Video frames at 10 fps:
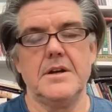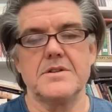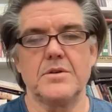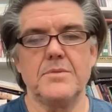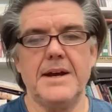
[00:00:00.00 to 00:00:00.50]

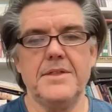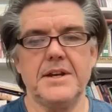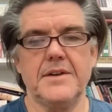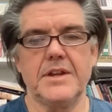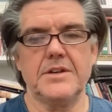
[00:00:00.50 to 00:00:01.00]
So you might
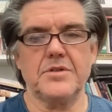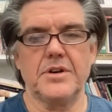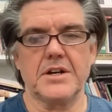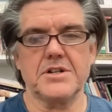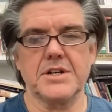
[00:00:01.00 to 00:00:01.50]
think of the
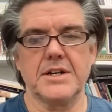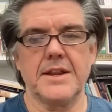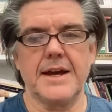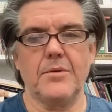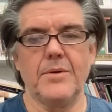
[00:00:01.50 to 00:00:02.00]
introduction
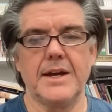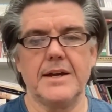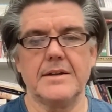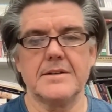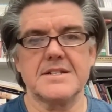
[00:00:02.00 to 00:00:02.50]
in that
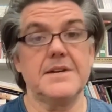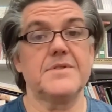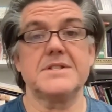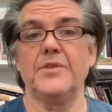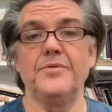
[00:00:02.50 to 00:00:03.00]
way and see
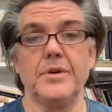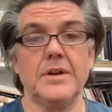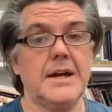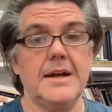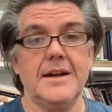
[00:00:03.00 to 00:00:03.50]
if it's helpful.